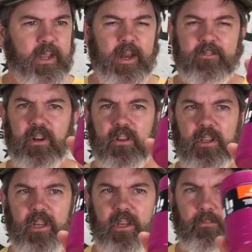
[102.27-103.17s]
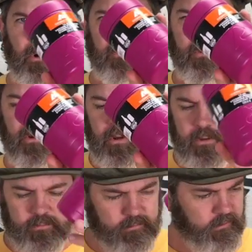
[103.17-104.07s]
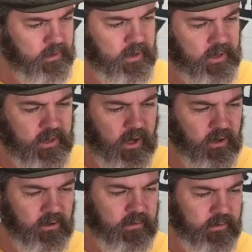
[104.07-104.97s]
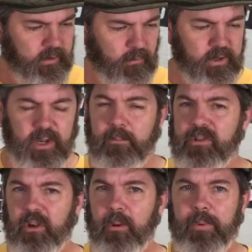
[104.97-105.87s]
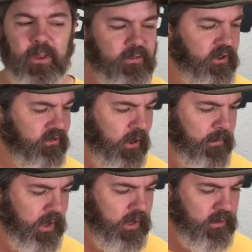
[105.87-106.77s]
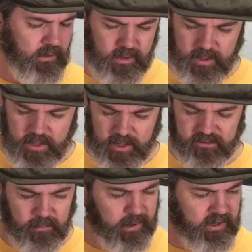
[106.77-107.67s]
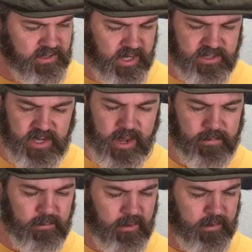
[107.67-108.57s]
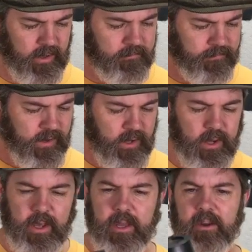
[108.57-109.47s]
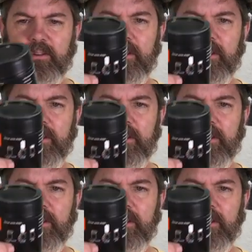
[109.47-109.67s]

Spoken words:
kind of ugly purple color, which I'm sure appeals to somebody. That somebody just doesn't happen to be me. And